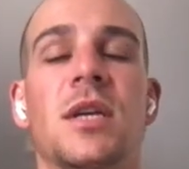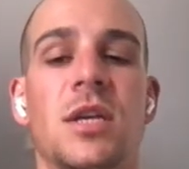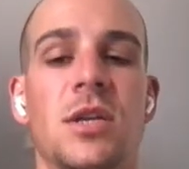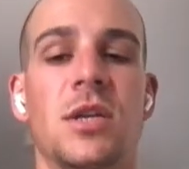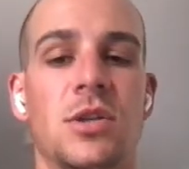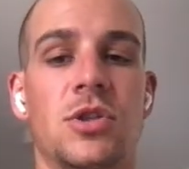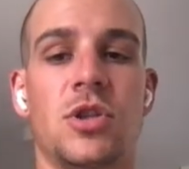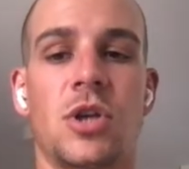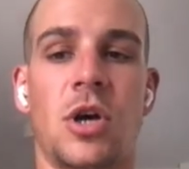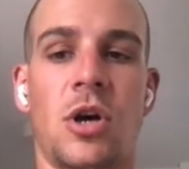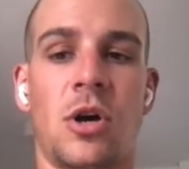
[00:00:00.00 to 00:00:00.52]

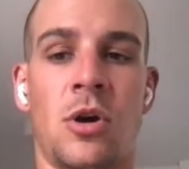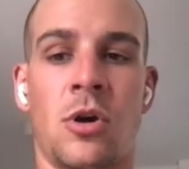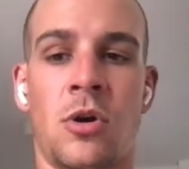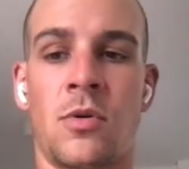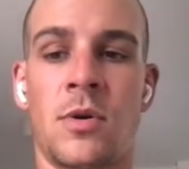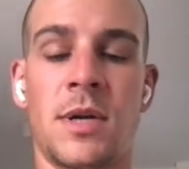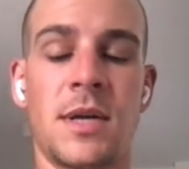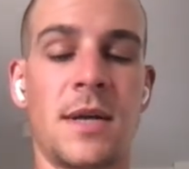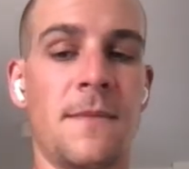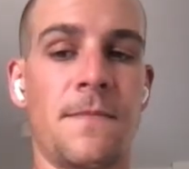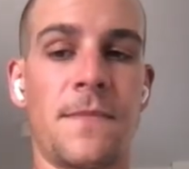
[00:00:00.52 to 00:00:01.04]

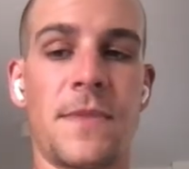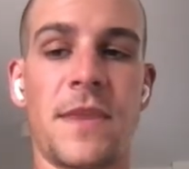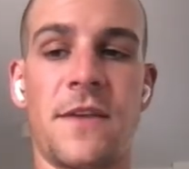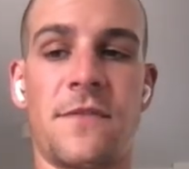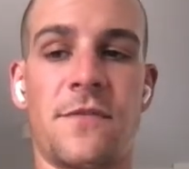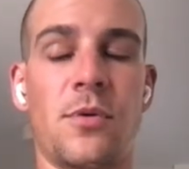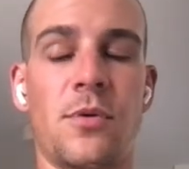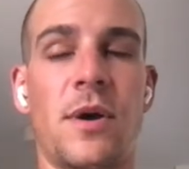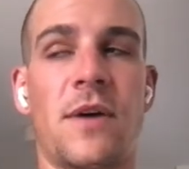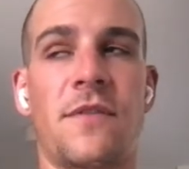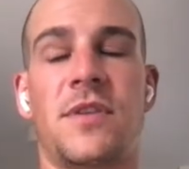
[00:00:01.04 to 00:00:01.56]
So if
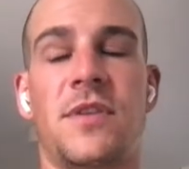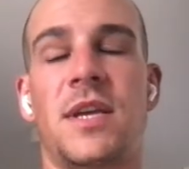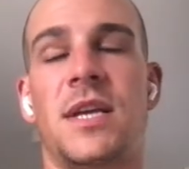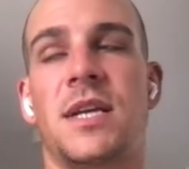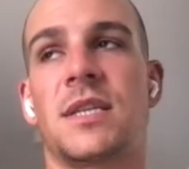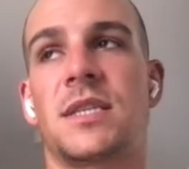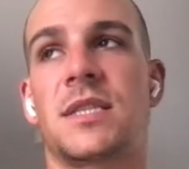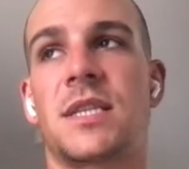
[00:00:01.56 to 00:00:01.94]
you have things